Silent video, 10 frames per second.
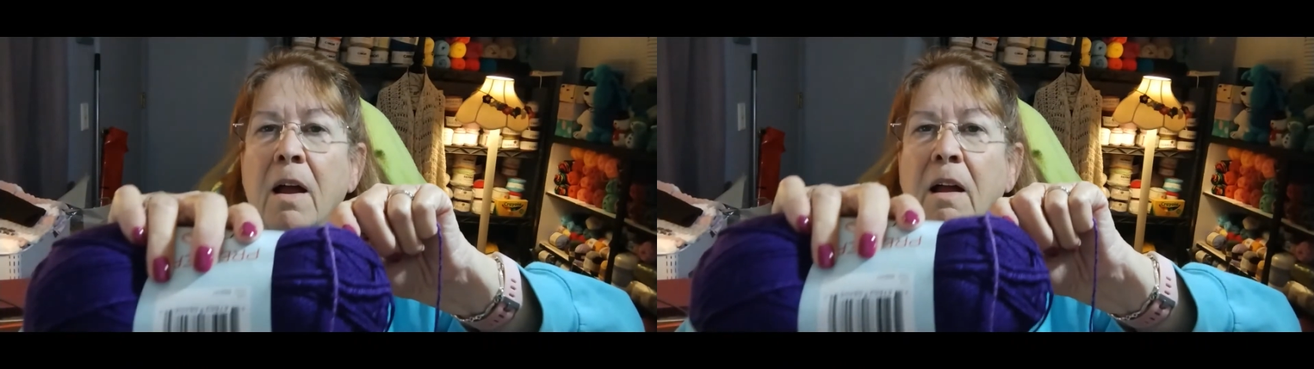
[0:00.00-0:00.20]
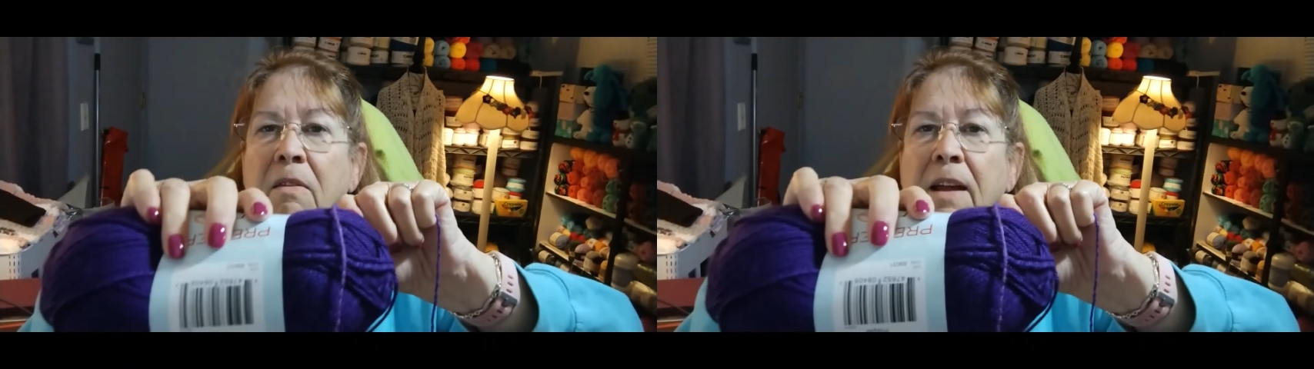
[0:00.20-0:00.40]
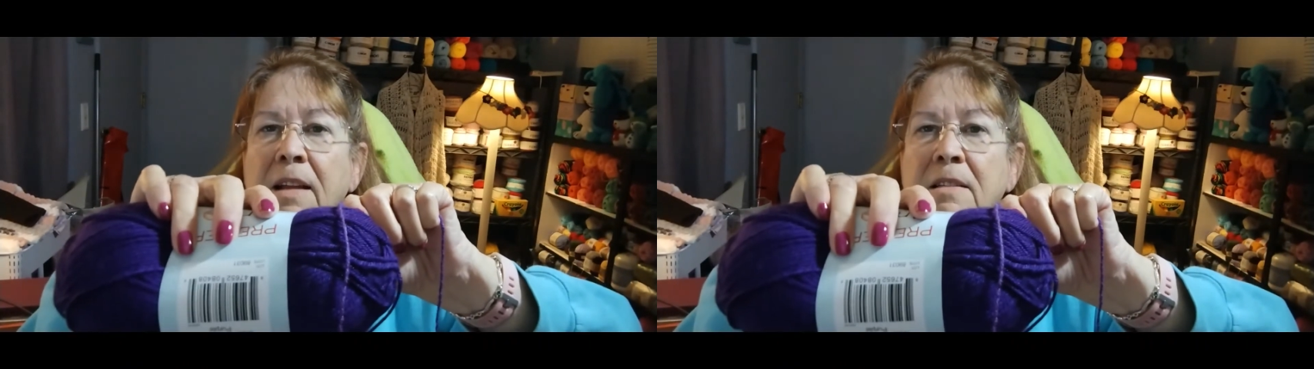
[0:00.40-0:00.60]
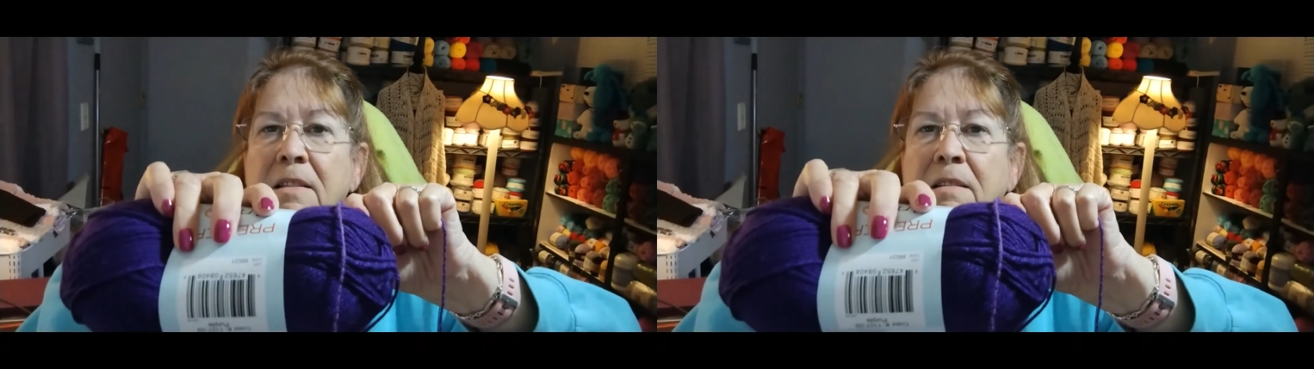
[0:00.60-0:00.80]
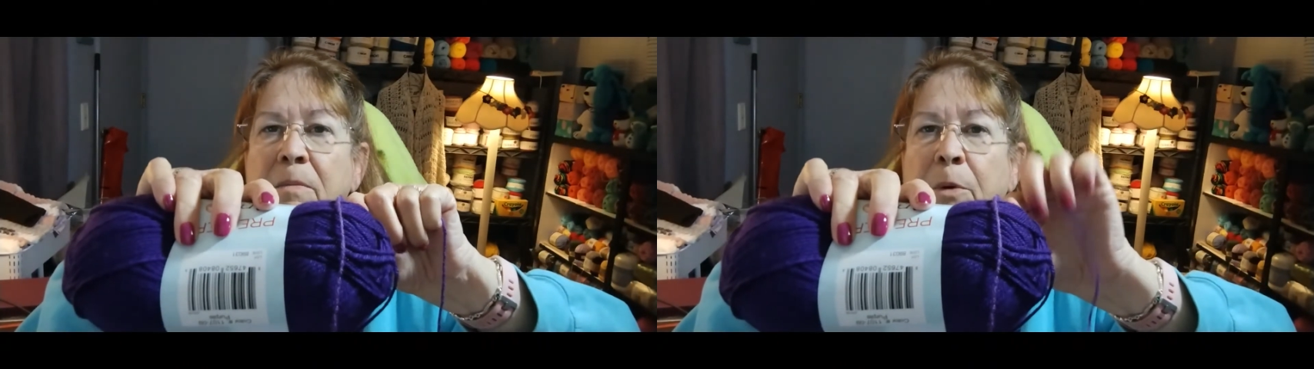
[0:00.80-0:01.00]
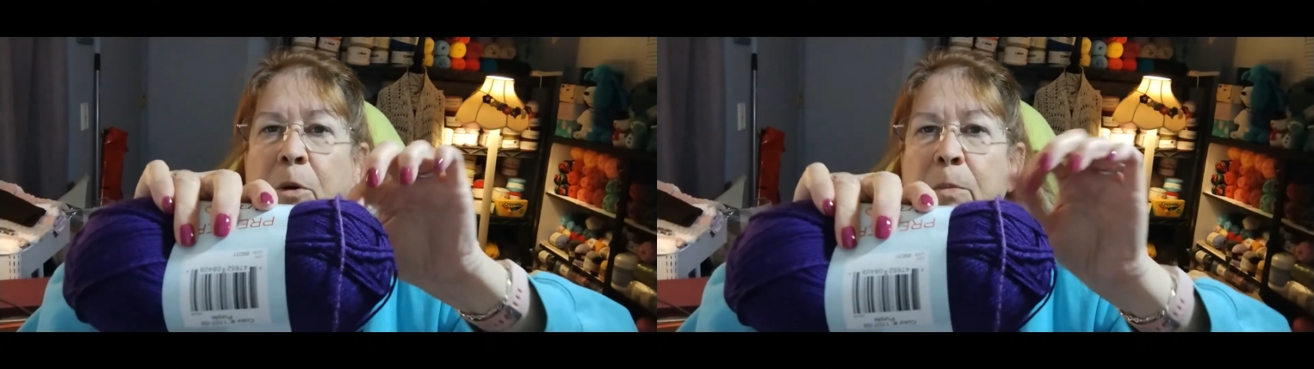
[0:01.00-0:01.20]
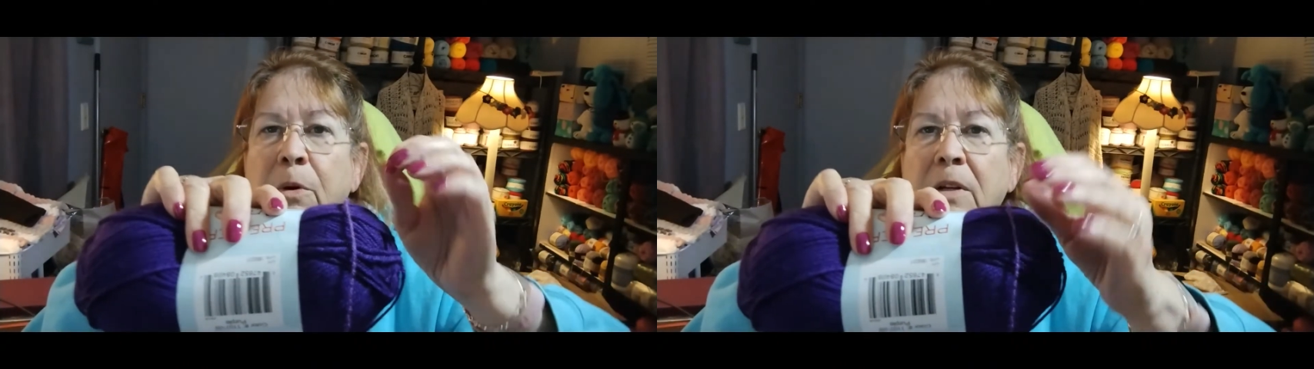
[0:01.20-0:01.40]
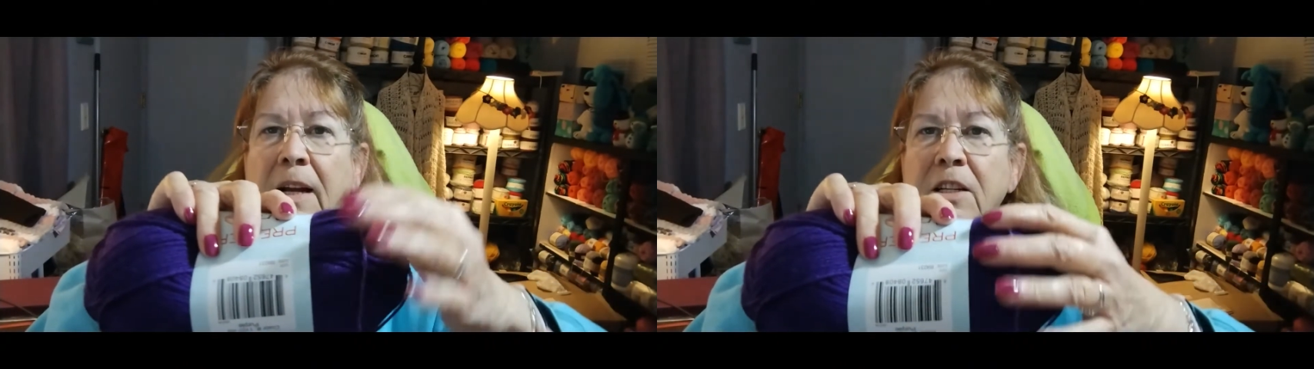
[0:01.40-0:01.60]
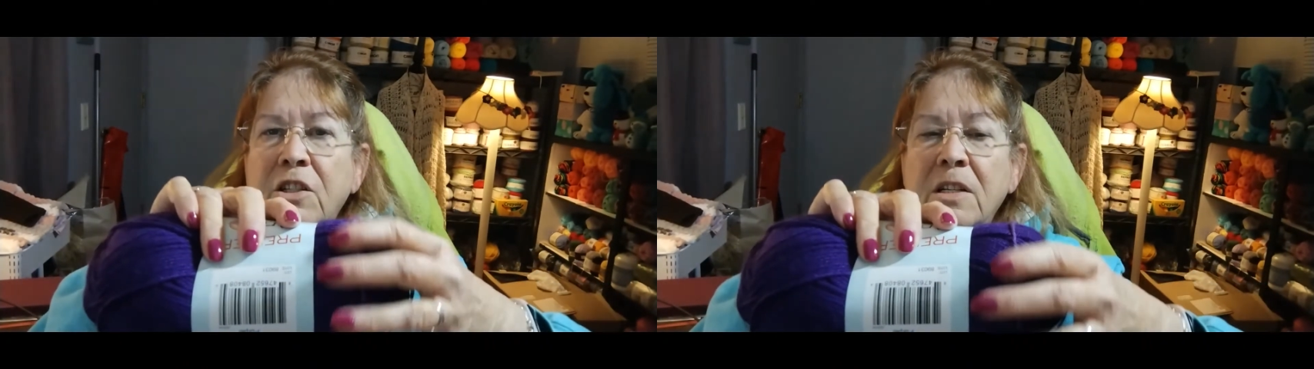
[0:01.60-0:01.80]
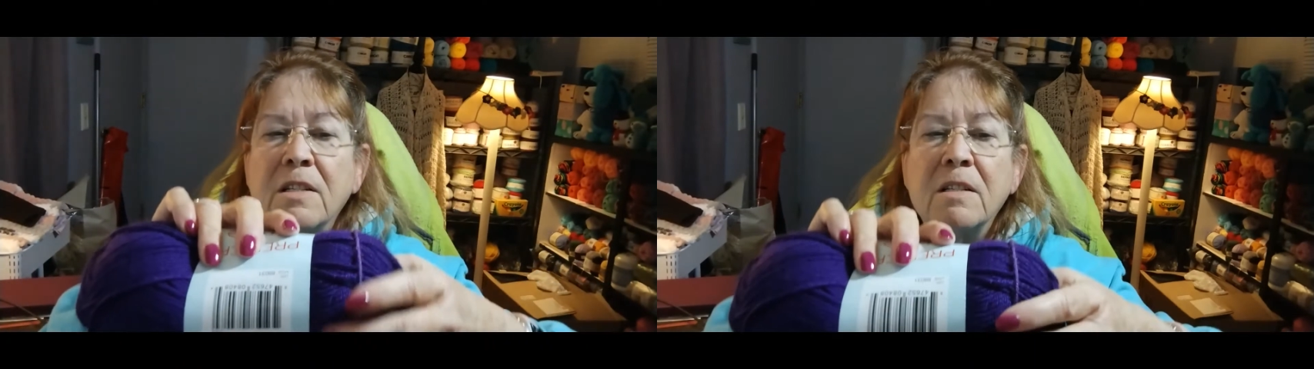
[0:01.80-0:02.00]
And that's the purple I
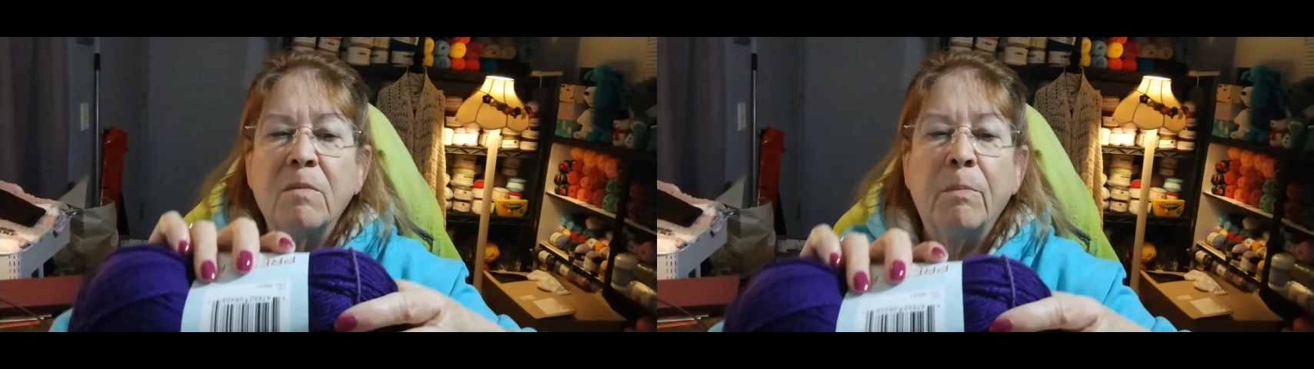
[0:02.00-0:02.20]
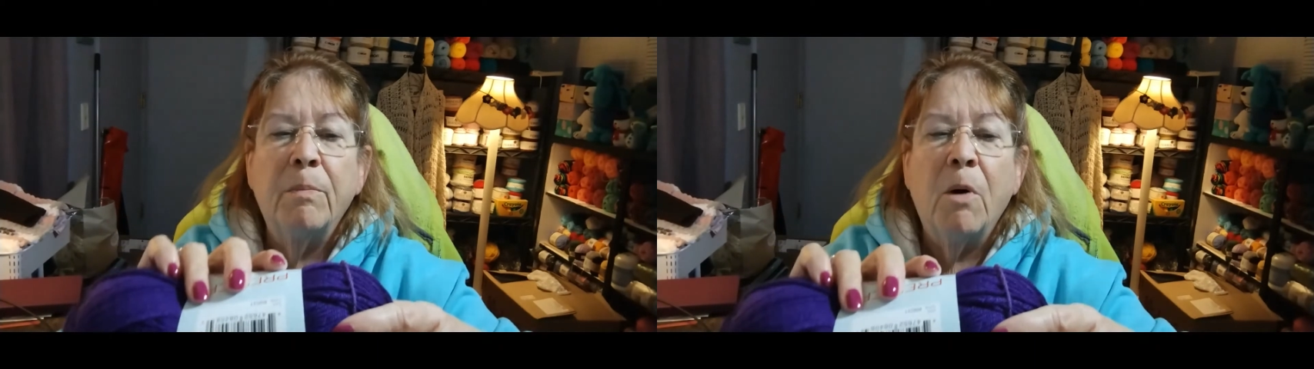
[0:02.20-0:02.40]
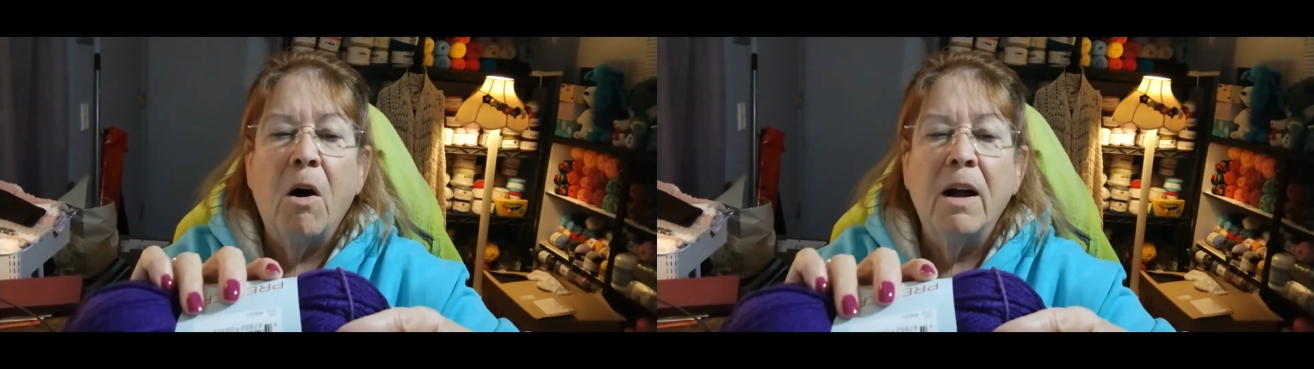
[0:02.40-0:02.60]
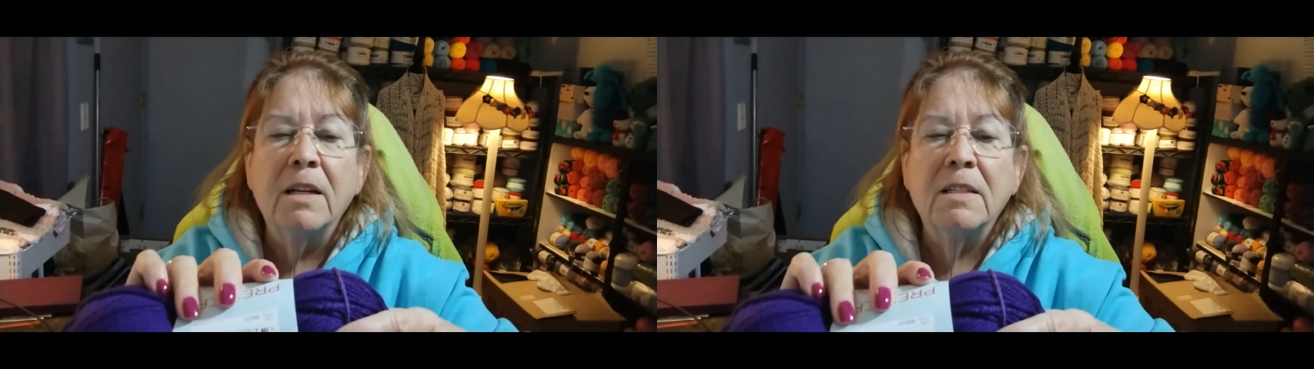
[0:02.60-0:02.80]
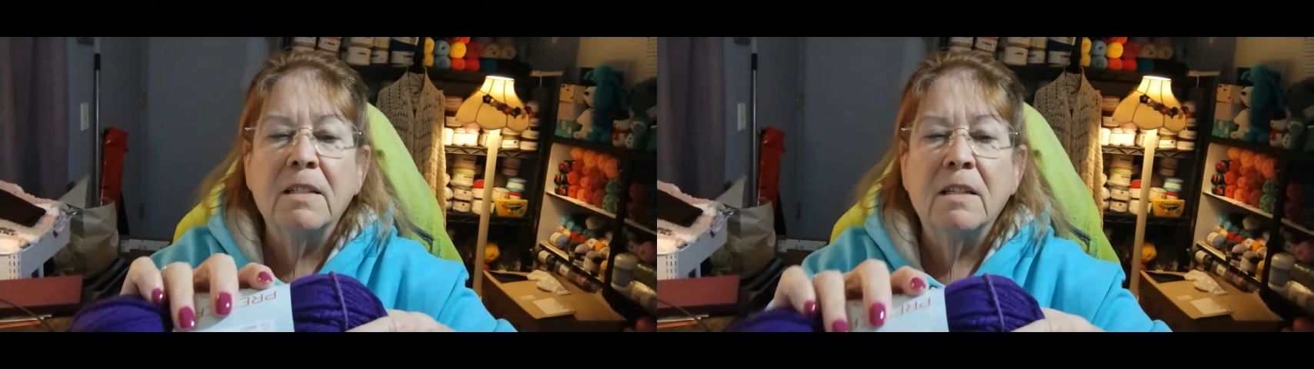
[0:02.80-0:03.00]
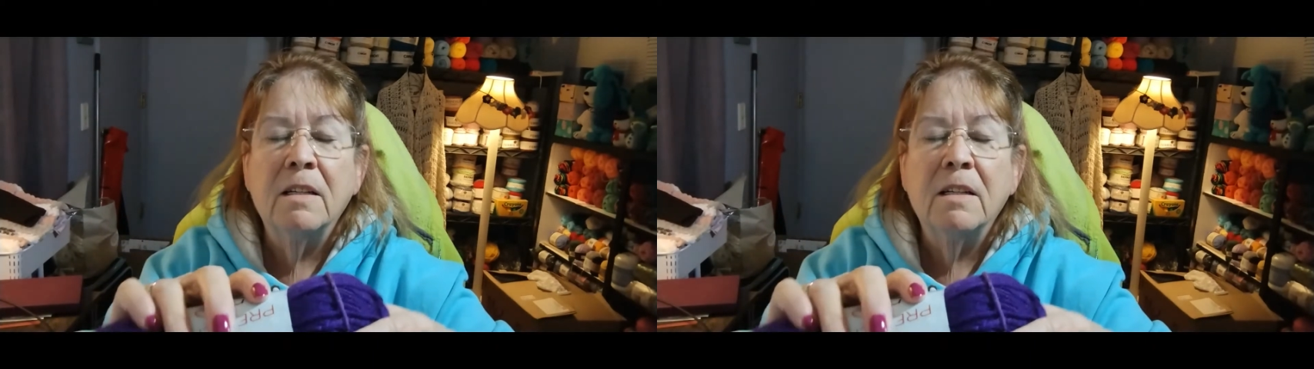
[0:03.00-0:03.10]
just bought.